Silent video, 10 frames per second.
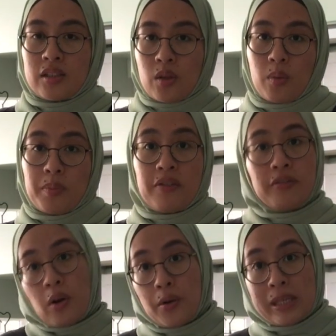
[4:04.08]
So
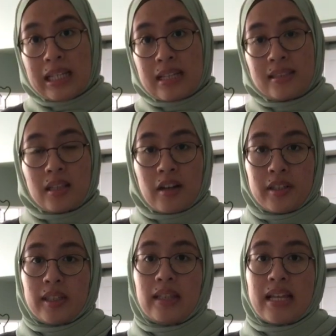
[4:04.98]
before we get
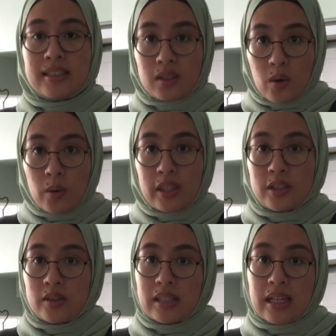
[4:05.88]
started, let's go
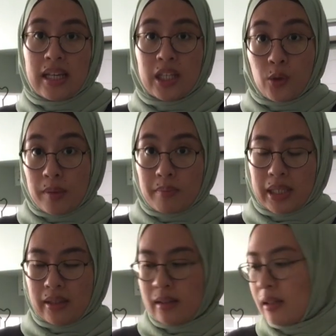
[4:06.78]
into the equipment.